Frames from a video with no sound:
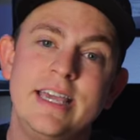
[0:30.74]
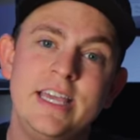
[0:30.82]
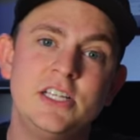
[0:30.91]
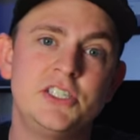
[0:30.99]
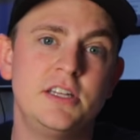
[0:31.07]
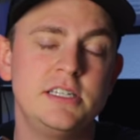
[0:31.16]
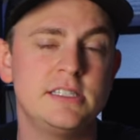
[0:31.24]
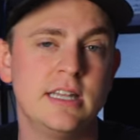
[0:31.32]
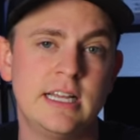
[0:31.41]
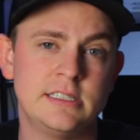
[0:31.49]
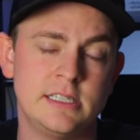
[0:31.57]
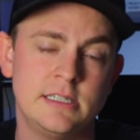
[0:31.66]
each of these
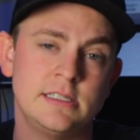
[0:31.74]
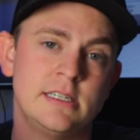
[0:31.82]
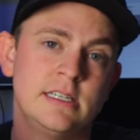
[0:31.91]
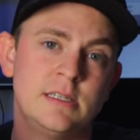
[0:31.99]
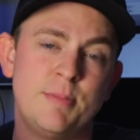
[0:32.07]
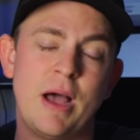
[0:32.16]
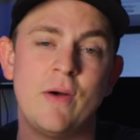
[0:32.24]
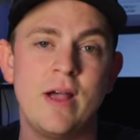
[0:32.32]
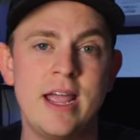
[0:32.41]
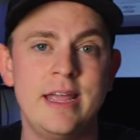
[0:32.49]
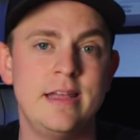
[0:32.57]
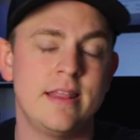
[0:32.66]
lenses is about
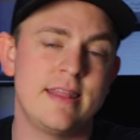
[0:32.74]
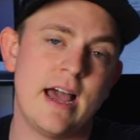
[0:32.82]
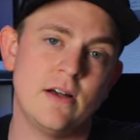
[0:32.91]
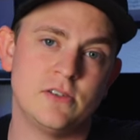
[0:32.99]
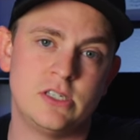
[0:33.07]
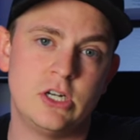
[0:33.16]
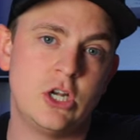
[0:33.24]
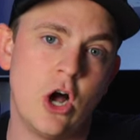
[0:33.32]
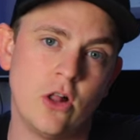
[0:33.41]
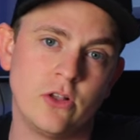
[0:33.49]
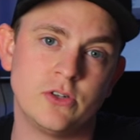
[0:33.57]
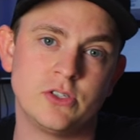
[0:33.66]

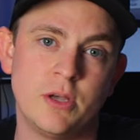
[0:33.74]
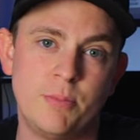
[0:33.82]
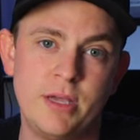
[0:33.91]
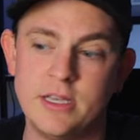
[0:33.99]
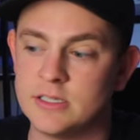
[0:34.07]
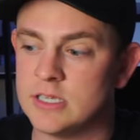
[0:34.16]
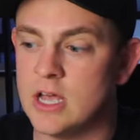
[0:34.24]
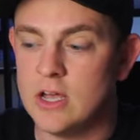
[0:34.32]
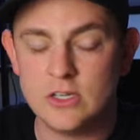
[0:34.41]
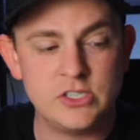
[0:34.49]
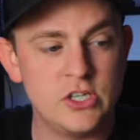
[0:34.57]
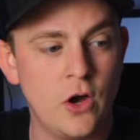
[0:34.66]
$8,000 a piece.
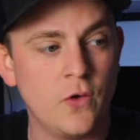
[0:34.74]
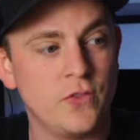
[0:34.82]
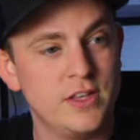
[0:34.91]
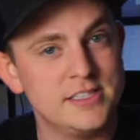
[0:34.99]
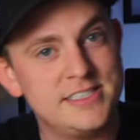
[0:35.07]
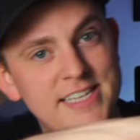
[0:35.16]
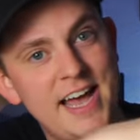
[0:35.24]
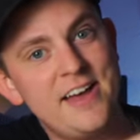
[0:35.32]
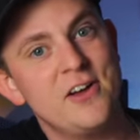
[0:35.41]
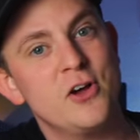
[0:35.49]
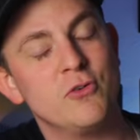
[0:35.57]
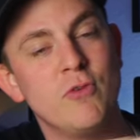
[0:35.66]
So the
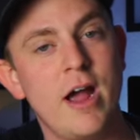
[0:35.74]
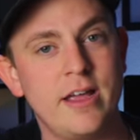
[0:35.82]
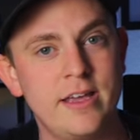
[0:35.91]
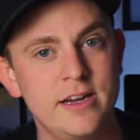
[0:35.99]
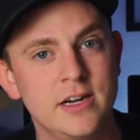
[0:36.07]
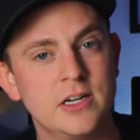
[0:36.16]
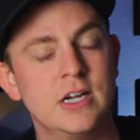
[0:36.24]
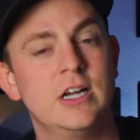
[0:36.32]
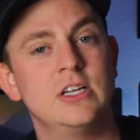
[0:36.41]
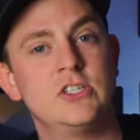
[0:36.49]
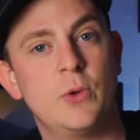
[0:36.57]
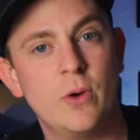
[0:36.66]
set right here,
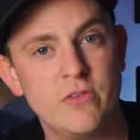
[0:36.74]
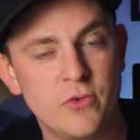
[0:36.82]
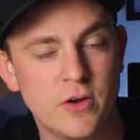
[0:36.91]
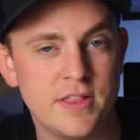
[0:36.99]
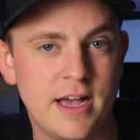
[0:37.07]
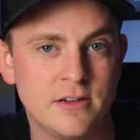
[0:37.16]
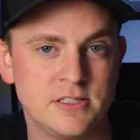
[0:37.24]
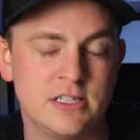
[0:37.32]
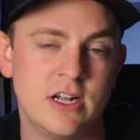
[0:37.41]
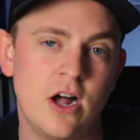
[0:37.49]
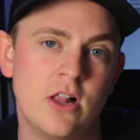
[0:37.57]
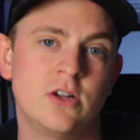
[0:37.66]

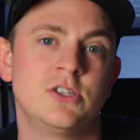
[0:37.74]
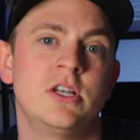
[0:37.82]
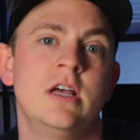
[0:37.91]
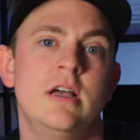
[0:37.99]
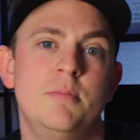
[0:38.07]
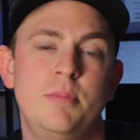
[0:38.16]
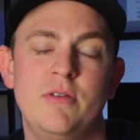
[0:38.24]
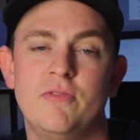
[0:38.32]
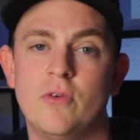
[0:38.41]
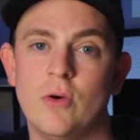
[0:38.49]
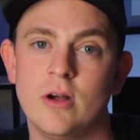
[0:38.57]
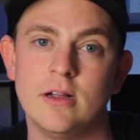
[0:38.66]
$24,000
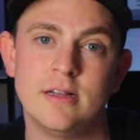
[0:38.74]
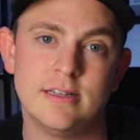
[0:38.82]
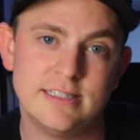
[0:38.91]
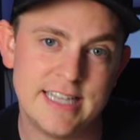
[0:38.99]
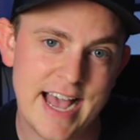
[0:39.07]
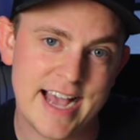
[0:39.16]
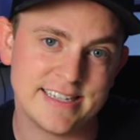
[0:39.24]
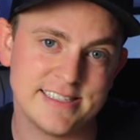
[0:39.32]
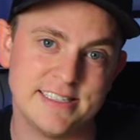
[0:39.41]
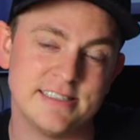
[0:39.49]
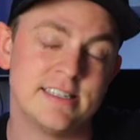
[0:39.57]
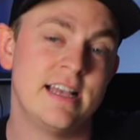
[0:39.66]
before
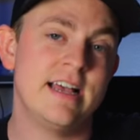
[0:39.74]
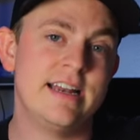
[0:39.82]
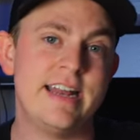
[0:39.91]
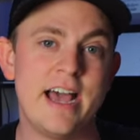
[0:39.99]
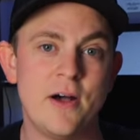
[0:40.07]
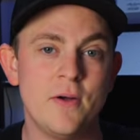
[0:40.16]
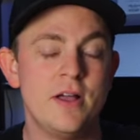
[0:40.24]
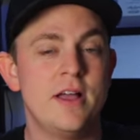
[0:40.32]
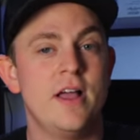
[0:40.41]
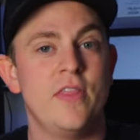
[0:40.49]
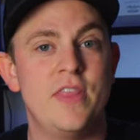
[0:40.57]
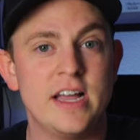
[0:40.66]
taxes. Now,
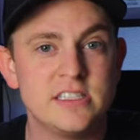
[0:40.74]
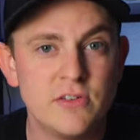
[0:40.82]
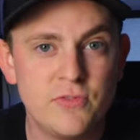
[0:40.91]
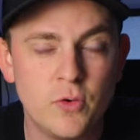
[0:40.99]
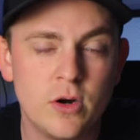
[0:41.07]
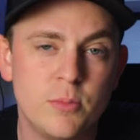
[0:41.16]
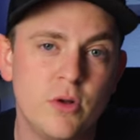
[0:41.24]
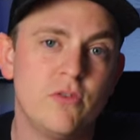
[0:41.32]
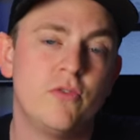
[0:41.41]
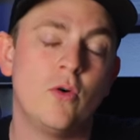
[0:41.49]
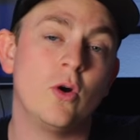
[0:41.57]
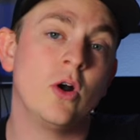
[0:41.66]
that's affordable
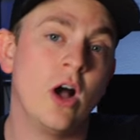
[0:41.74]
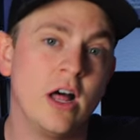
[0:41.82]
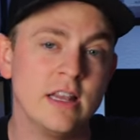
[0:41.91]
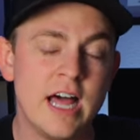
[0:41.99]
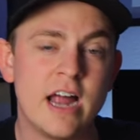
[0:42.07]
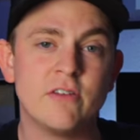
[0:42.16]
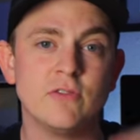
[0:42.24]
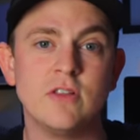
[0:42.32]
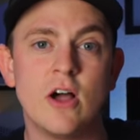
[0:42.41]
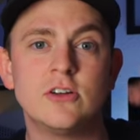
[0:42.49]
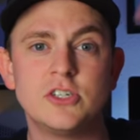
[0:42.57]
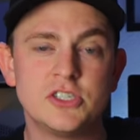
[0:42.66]
for a lot of
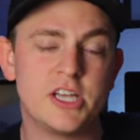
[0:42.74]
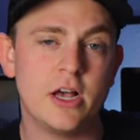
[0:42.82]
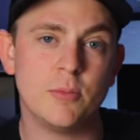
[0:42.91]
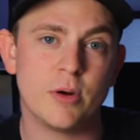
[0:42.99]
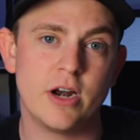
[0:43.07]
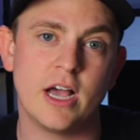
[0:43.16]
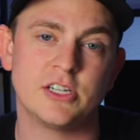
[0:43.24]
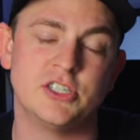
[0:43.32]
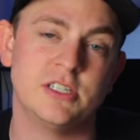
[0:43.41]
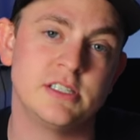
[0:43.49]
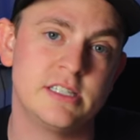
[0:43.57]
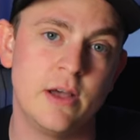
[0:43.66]
larger scale
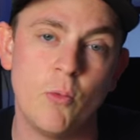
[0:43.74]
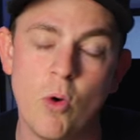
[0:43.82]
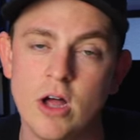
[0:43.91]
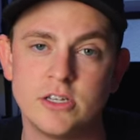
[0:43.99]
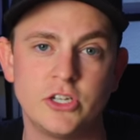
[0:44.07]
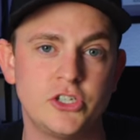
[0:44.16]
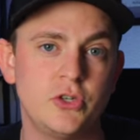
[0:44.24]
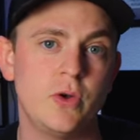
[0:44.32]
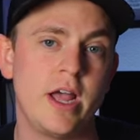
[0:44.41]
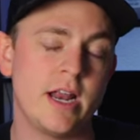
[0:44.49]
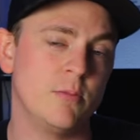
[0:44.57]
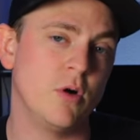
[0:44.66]
productions that want to
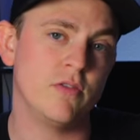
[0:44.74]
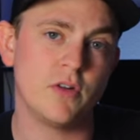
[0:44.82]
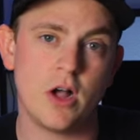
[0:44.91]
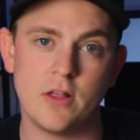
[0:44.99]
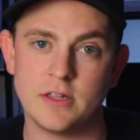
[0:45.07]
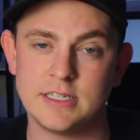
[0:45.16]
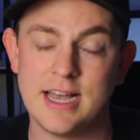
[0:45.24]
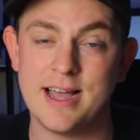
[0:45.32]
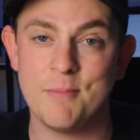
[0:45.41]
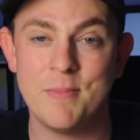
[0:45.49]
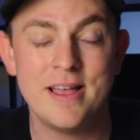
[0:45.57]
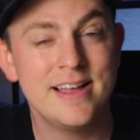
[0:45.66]
shoot anamorphic all the
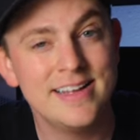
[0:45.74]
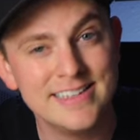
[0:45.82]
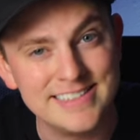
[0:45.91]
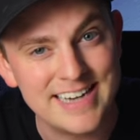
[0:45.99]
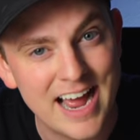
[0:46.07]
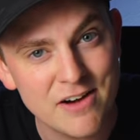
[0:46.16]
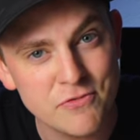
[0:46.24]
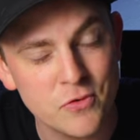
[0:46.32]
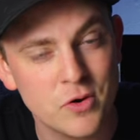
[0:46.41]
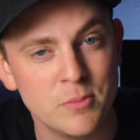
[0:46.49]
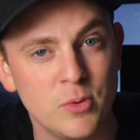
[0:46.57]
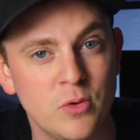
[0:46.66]
time, and not
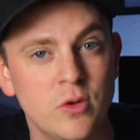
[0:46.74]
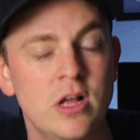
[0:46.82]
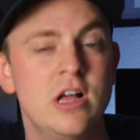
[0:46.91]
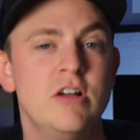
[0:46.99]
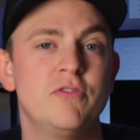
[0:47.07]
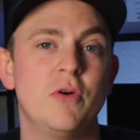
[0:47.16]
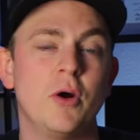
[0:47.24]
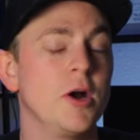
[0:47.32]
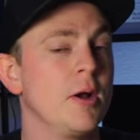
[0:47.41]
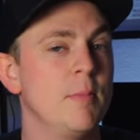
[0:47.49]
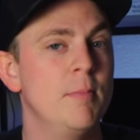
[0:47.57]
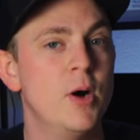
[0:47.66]
affordable
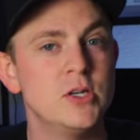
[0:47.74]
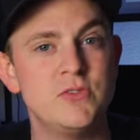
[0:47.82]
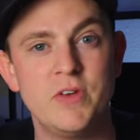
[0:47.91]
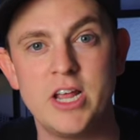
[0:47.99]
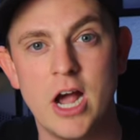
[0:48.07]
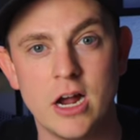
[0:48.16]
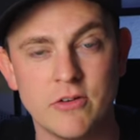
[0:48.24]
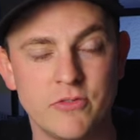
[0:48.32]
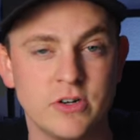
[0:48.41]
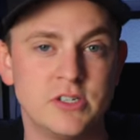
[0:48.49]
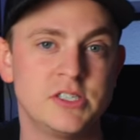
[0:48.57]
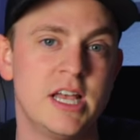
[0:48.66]
for most
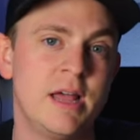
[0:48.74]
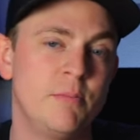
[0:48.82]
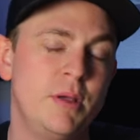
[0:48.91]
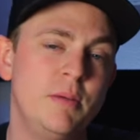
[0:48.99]
videographers and